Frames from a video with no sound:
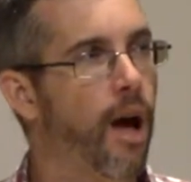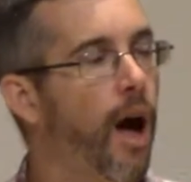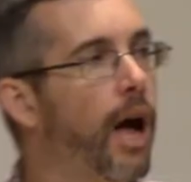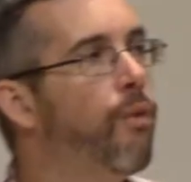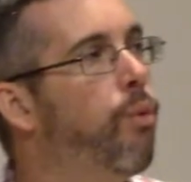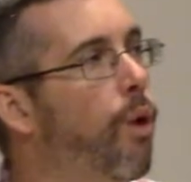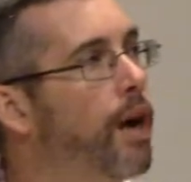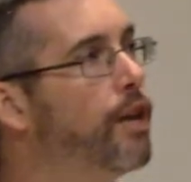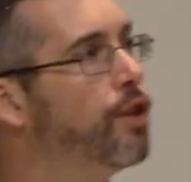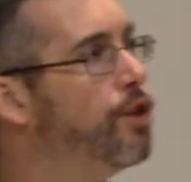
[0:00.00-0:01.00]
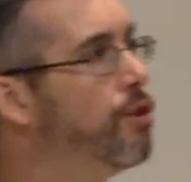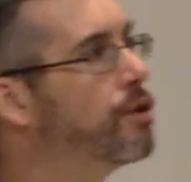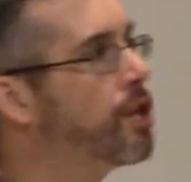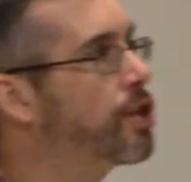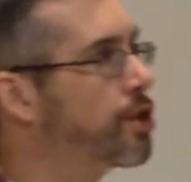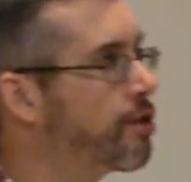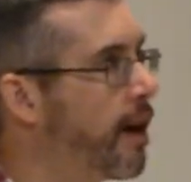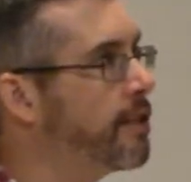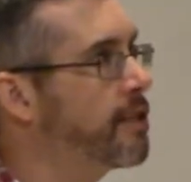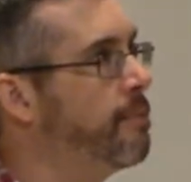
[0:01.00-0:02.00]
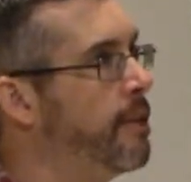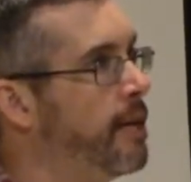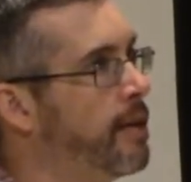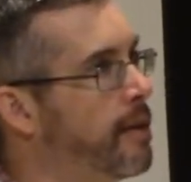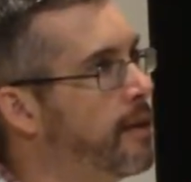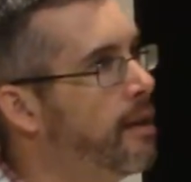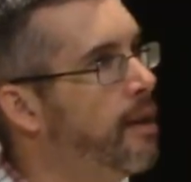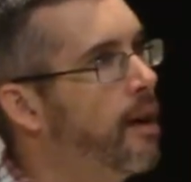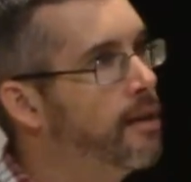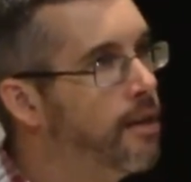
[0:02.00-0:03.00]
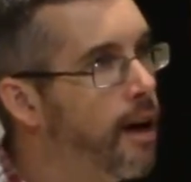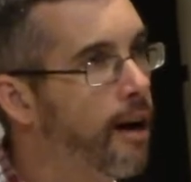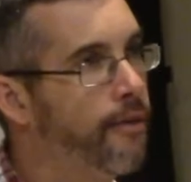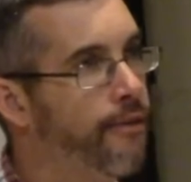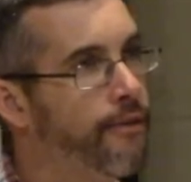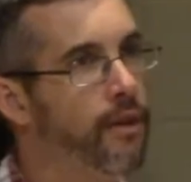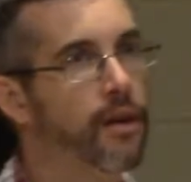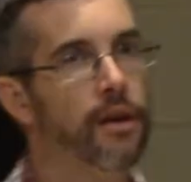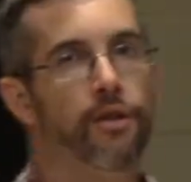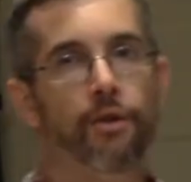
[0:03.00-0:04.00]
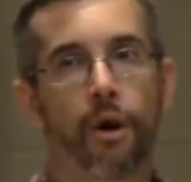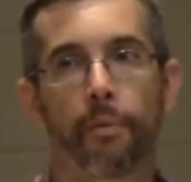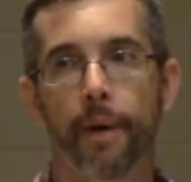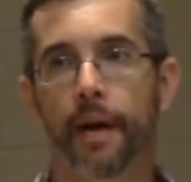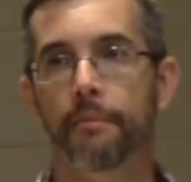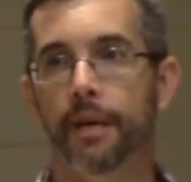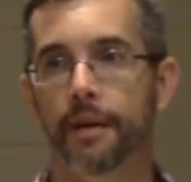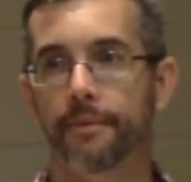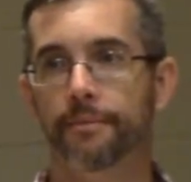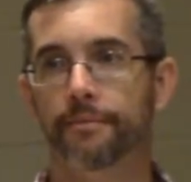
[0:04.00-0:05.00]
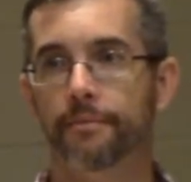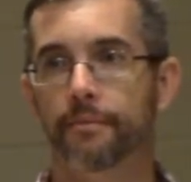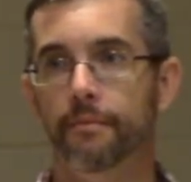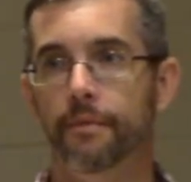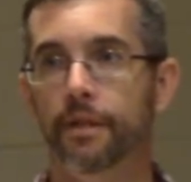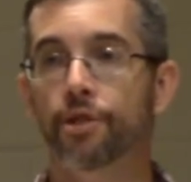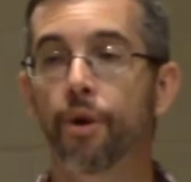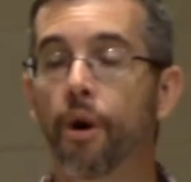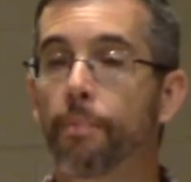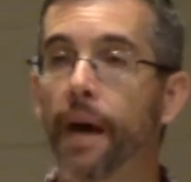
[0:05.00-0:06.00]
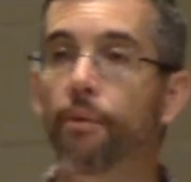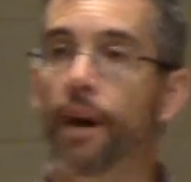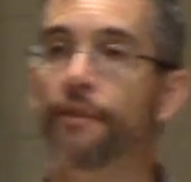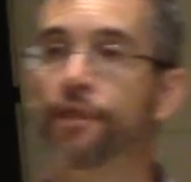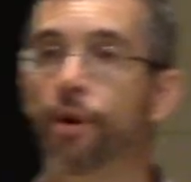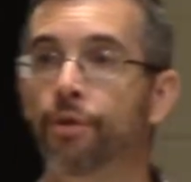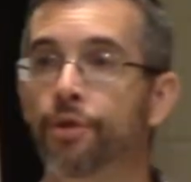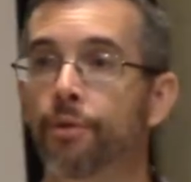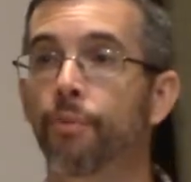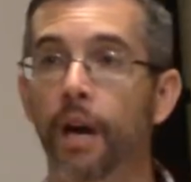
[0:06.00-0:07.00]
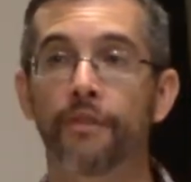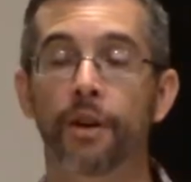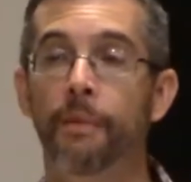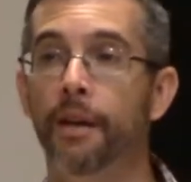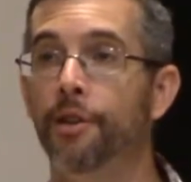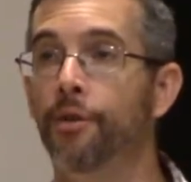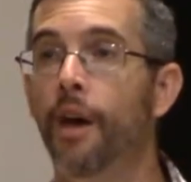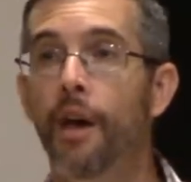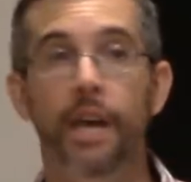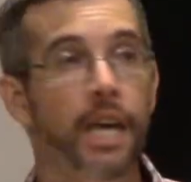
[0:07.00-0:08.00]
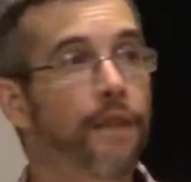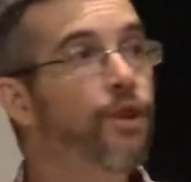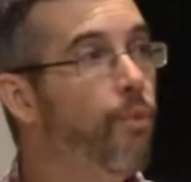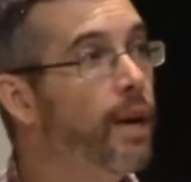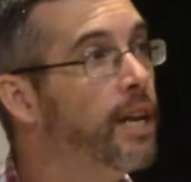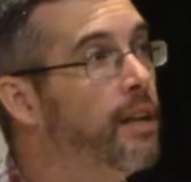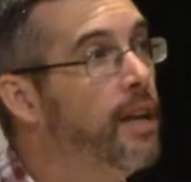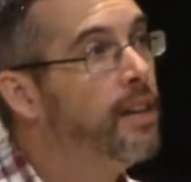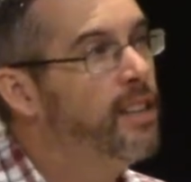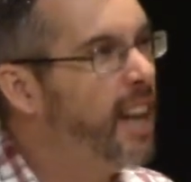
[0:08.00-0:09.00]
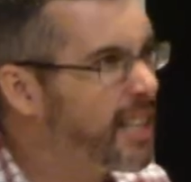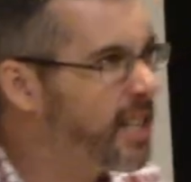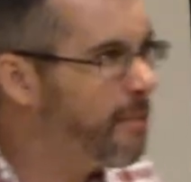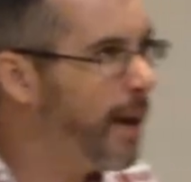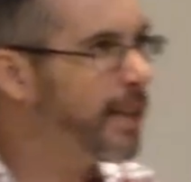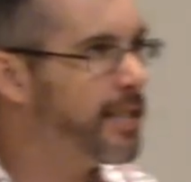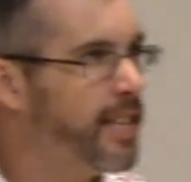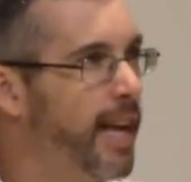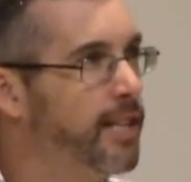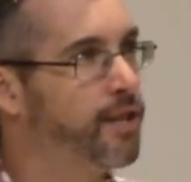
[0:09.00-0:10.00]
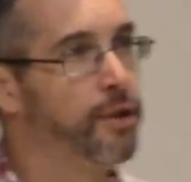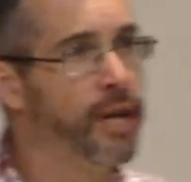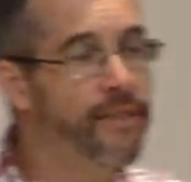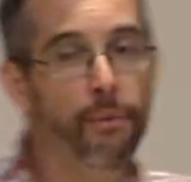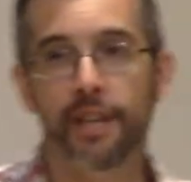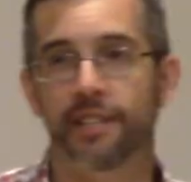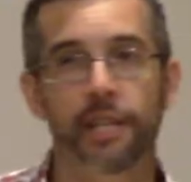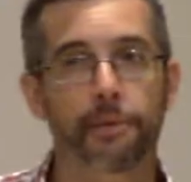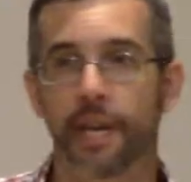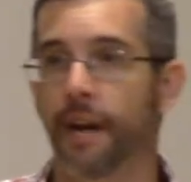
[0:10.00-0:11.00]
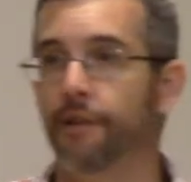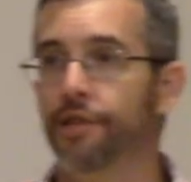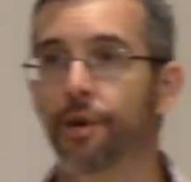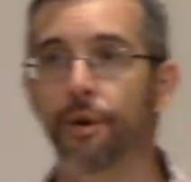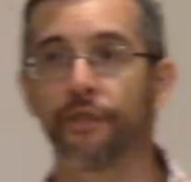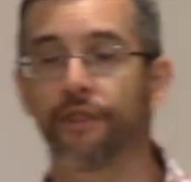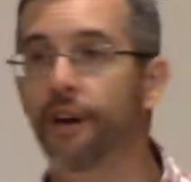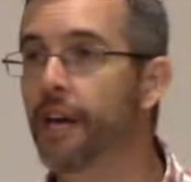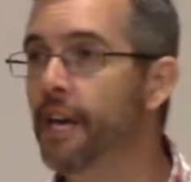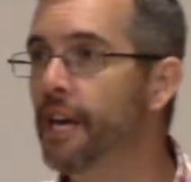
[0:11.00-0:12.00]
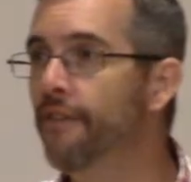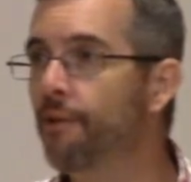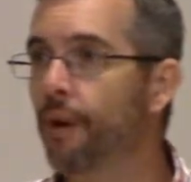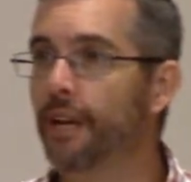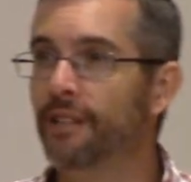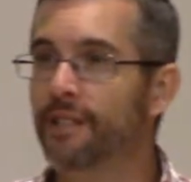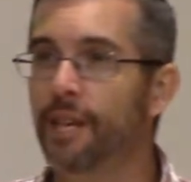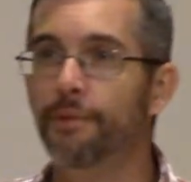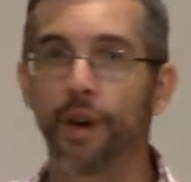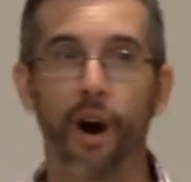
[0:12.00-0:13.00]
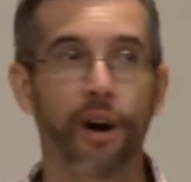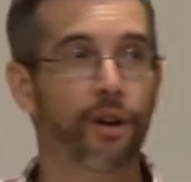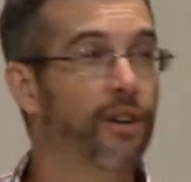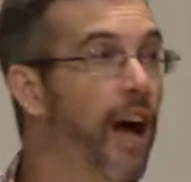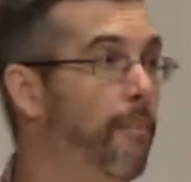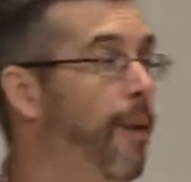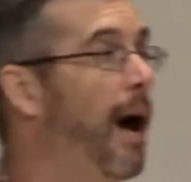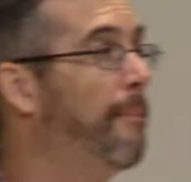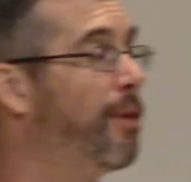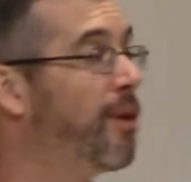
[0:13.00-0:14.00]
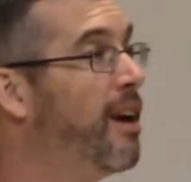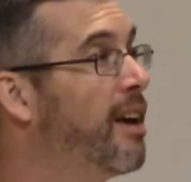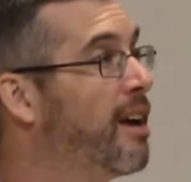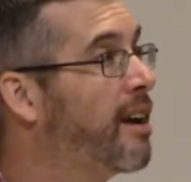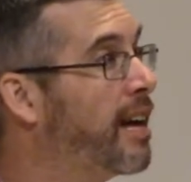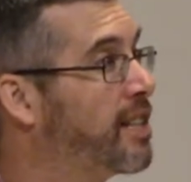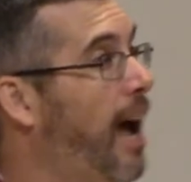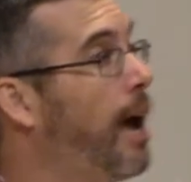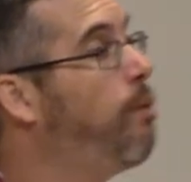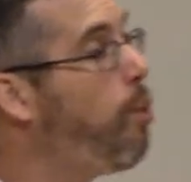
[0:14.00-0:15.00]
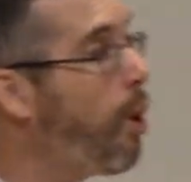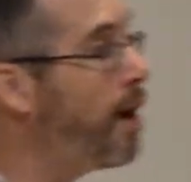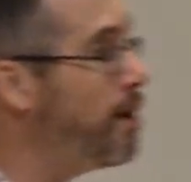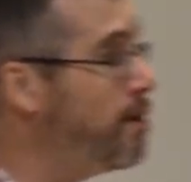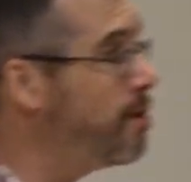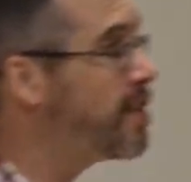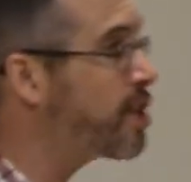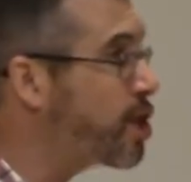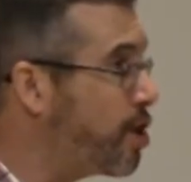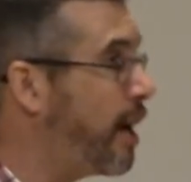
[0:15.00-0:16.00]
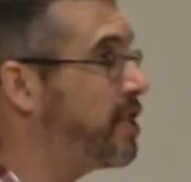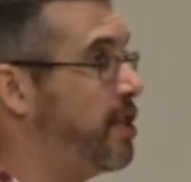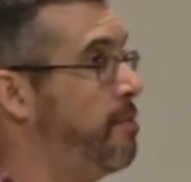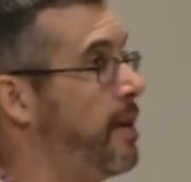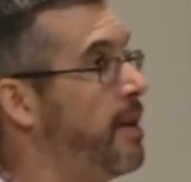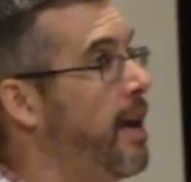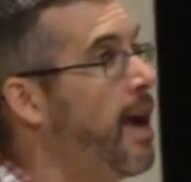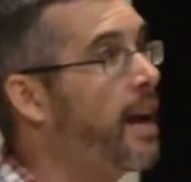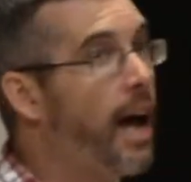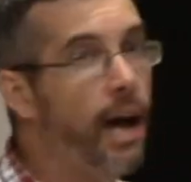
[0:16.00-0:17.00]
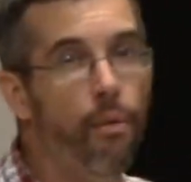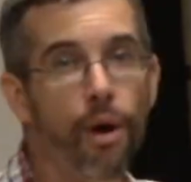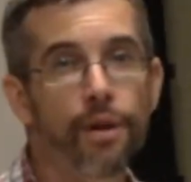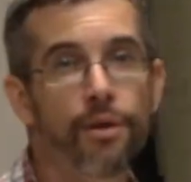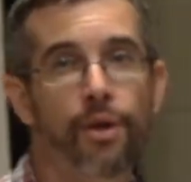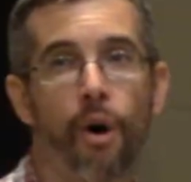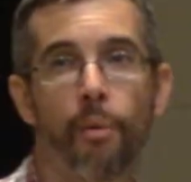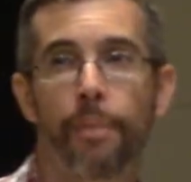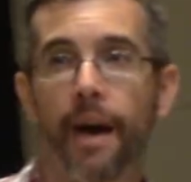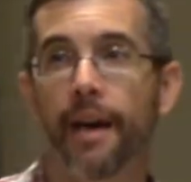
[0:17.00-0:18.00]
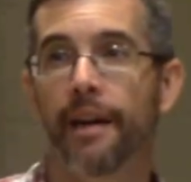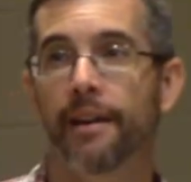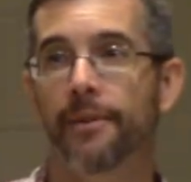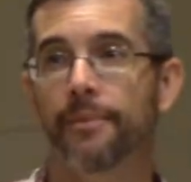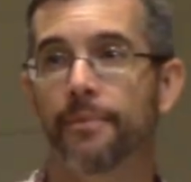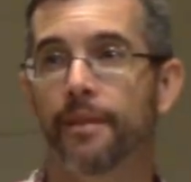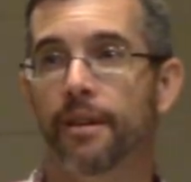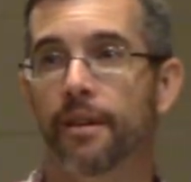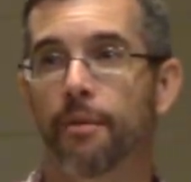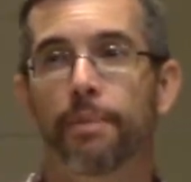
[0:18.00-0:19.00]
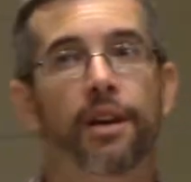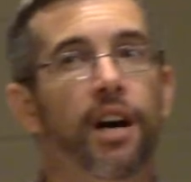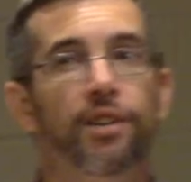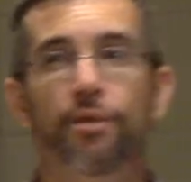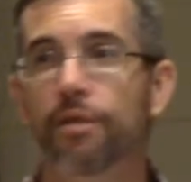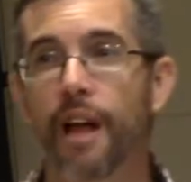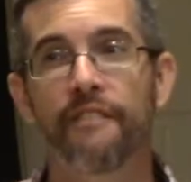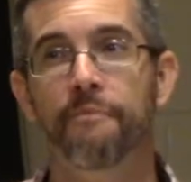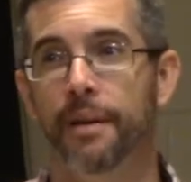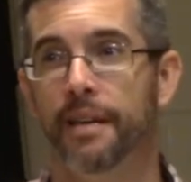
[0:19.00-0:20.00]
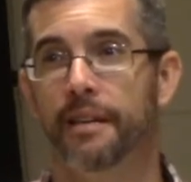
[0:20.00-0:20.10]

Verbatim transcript: I want you to trust me enough to obey me, to obey what I've told you and what I've commanded you. Even when it doesn't make sense, or even when it seems counterintuitive, or even when it seems hard or not popular, guys, I want you to trust me and I want you to obey because you love me,